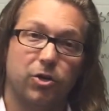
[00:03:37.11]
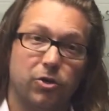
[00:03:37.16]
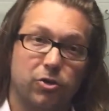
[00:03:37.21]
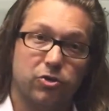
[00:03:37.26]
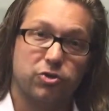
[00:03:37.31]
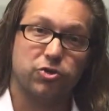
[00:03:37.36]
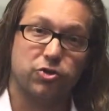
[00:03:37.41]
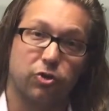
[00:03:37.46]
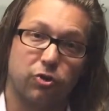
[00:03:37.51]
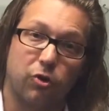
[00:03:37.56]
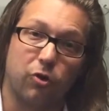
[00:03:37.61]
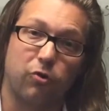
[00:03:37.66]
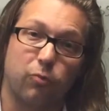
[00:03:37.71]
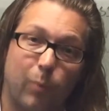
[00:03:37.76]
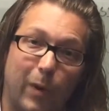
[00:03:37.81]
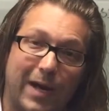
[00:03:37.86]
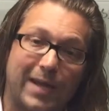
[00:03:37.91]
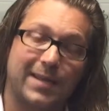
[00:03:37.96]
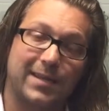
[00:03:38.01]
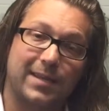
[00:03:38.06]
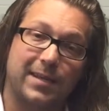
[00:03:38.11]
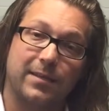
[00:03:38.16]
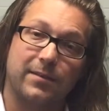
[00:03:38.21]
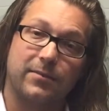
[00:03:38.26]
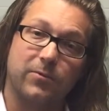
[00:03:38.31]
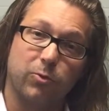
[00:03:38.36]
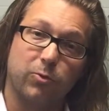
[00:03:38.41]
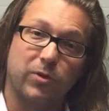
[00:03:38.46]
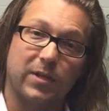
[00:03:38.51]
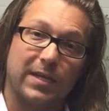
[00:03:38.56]
sugar waiting to get
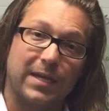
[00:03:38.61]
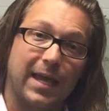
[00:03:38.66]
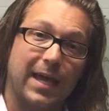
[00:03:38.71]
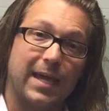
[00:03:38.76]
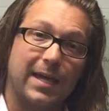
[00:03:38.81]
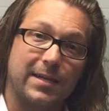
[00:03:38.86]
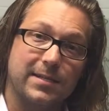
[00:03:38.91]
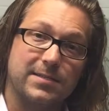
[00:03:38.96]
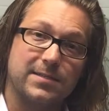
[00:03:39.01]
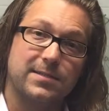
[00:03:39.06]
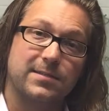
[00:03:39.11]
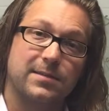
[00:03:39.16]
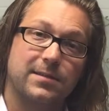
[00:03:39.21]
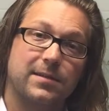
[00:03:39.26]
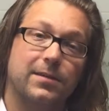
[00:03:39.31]
through the gate,